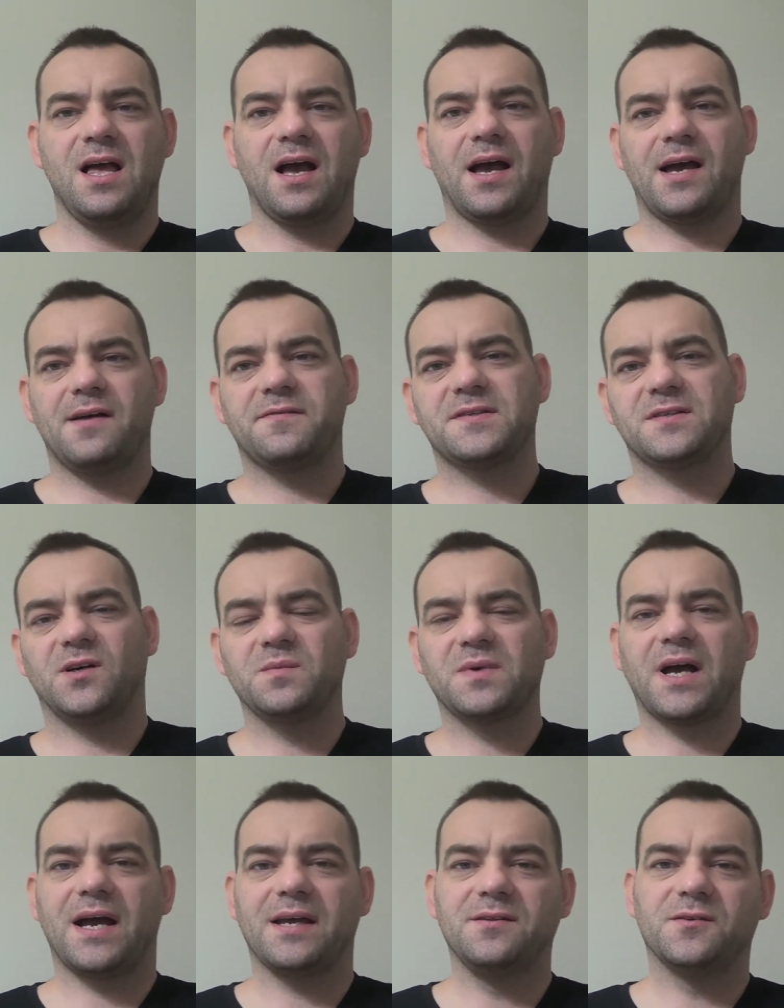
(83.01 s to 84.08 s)
have some
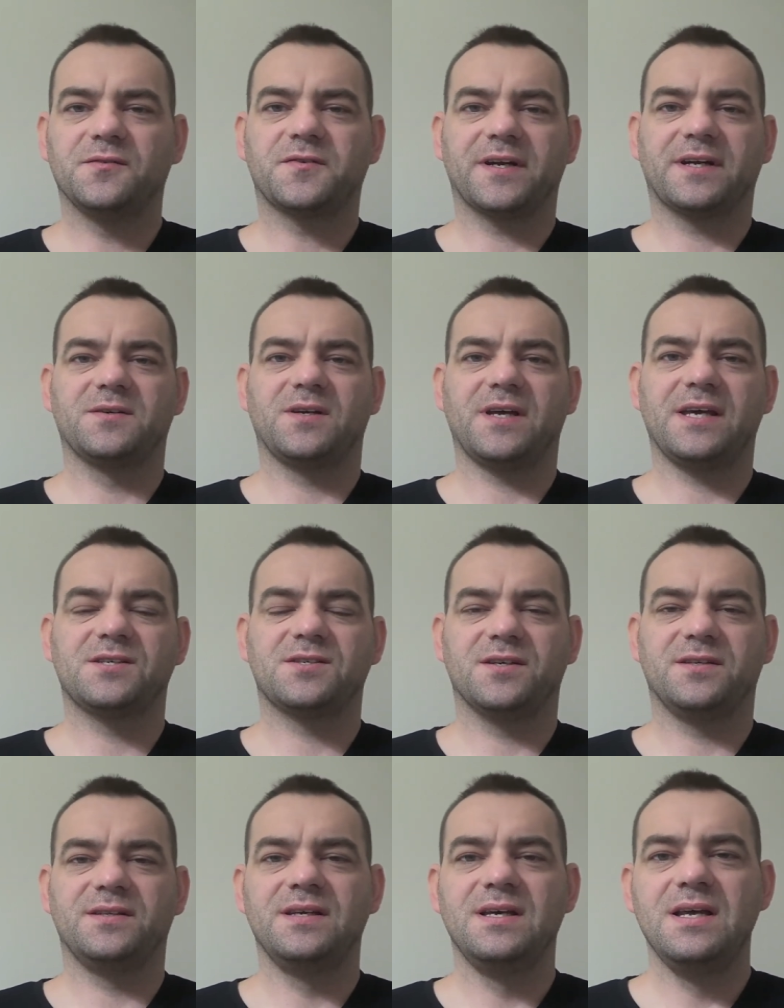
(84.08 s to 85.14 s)
kind of
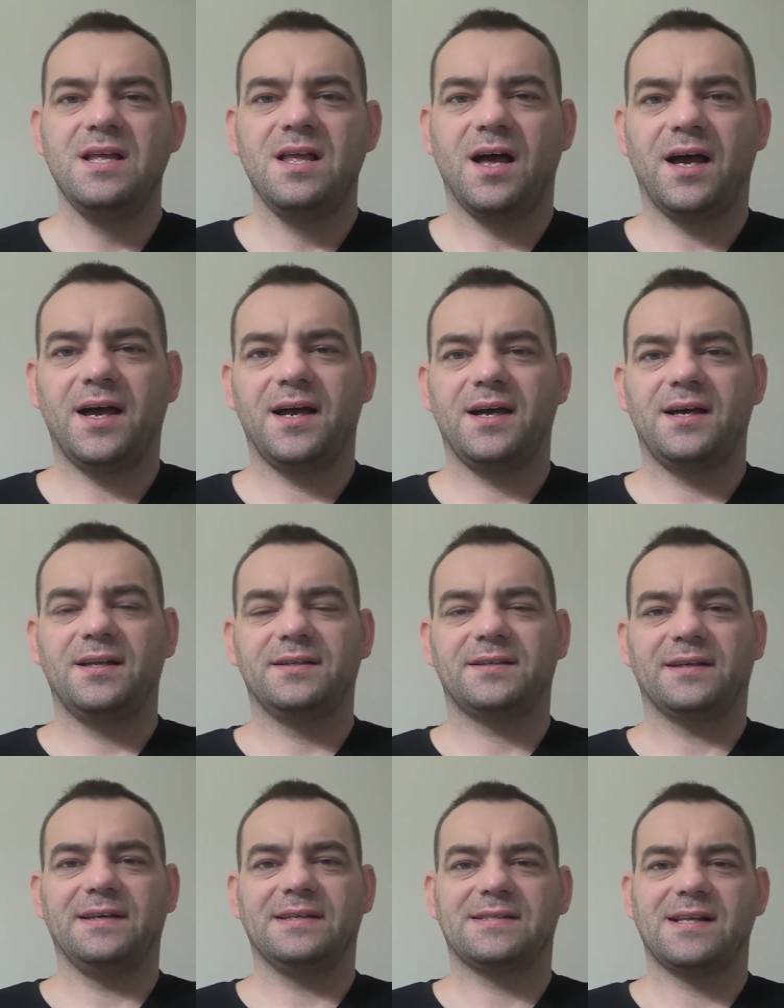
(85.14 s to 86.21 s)
regulation
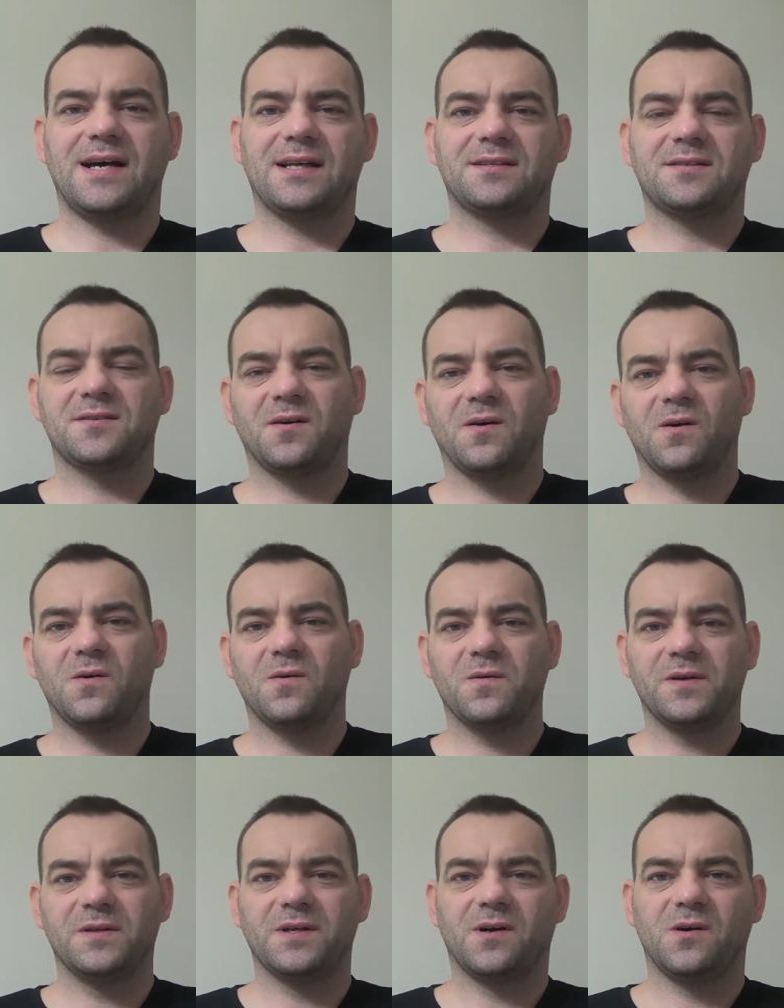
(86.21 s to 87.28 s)
and is not so
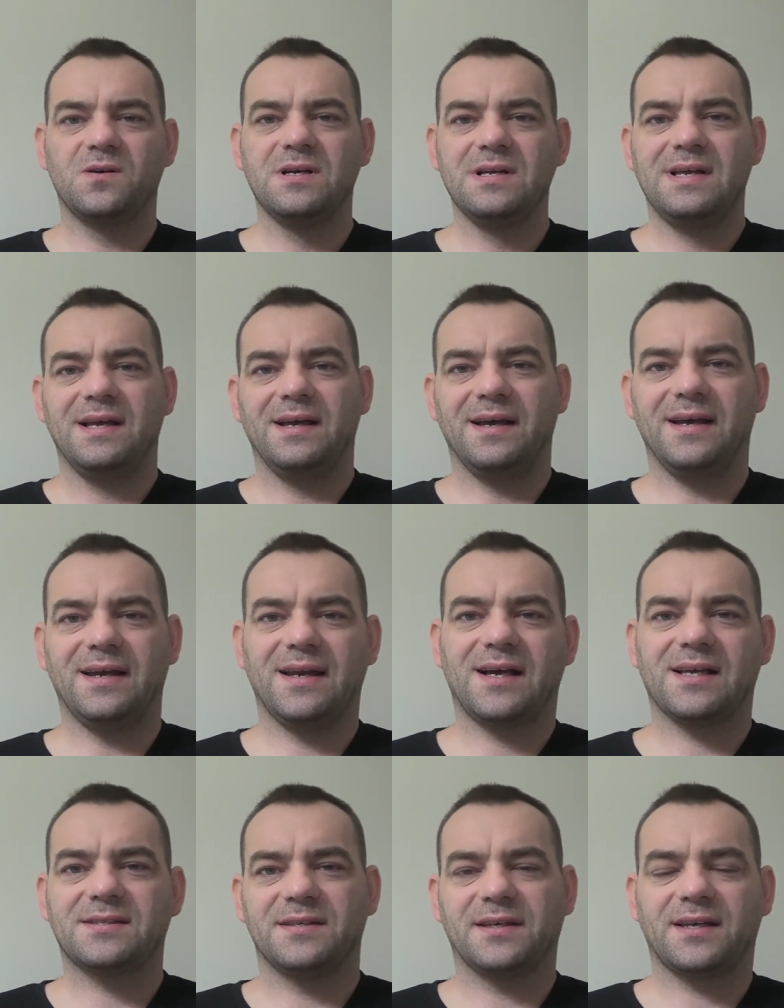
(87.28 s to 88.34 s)
you know
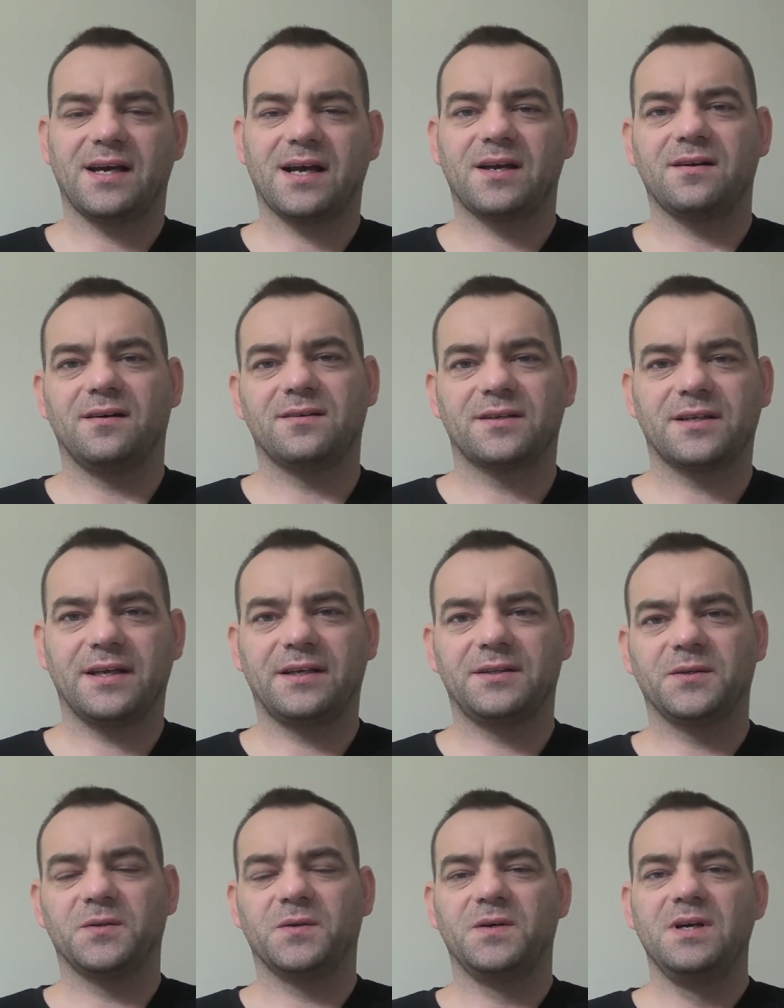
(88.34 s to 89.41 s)
elastic according
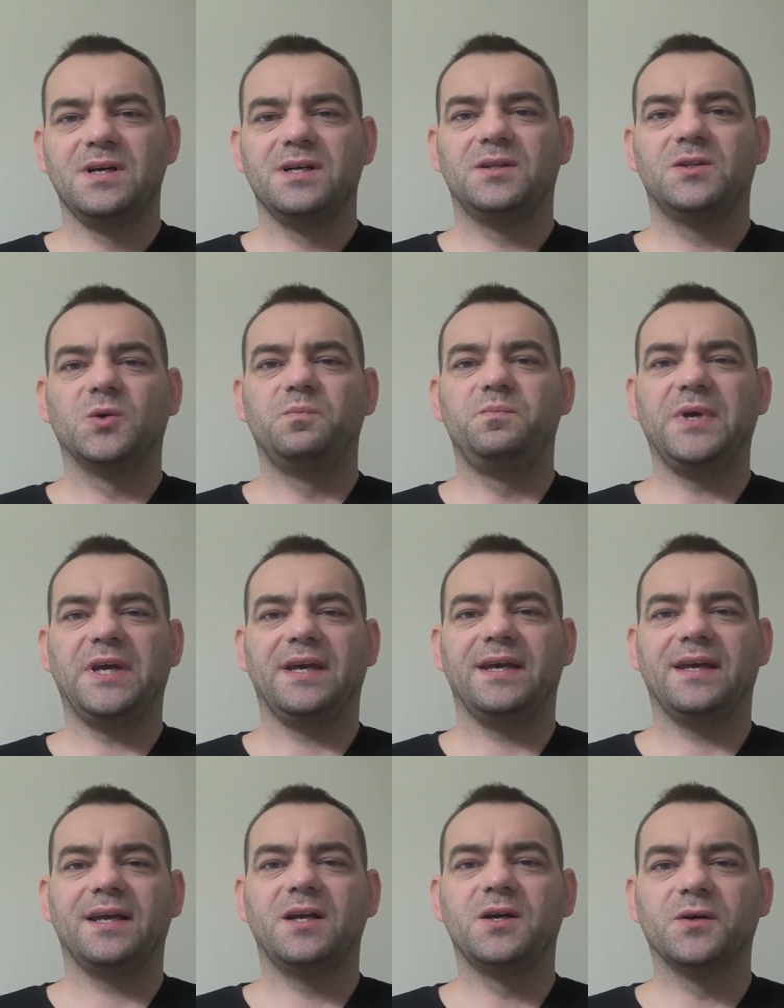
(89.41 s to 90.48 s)
to to
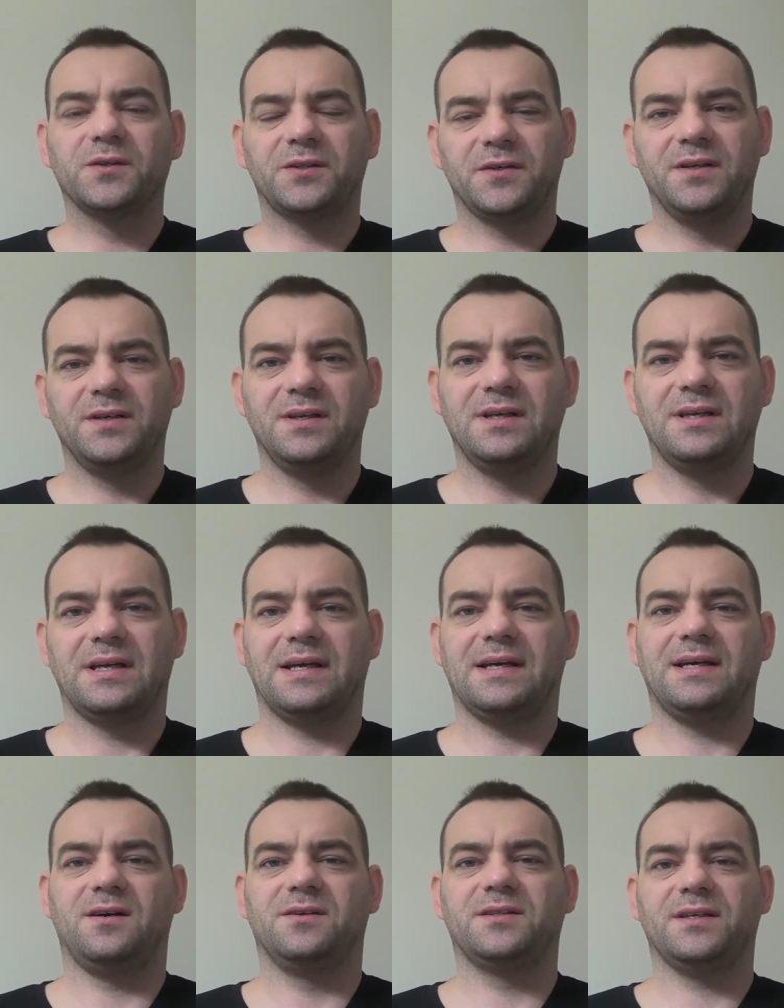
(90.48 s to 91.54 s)
being good
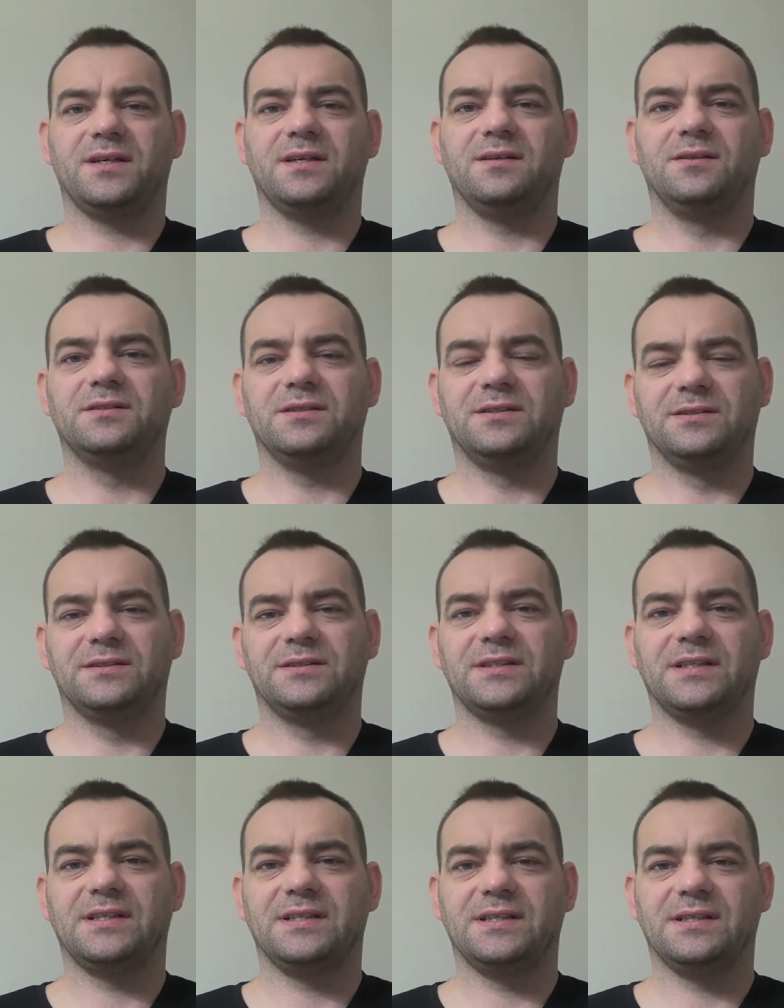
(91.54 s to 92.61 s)
uh, on the on, on
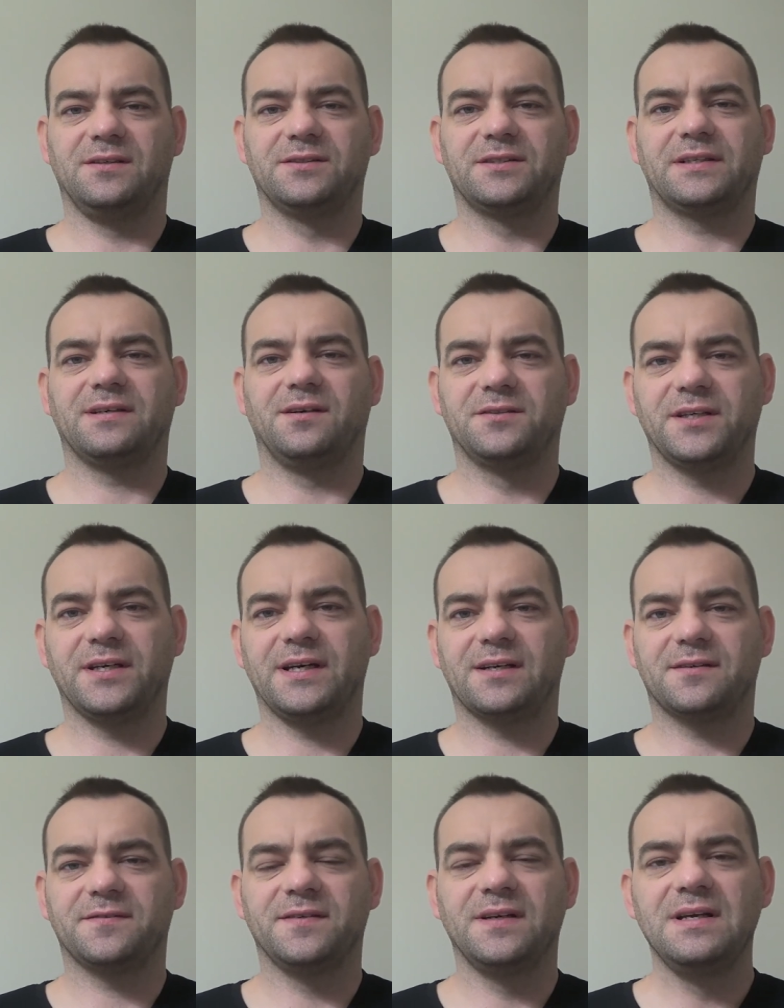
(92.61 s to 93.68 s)
the on the on the
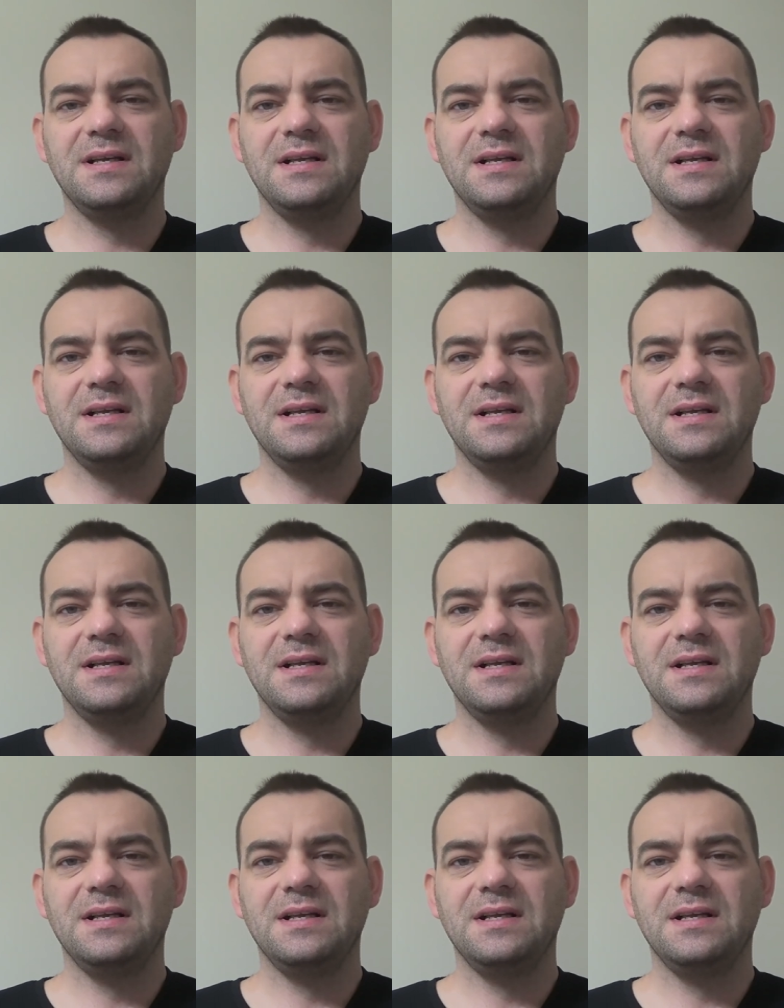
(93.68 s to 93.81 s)
earth.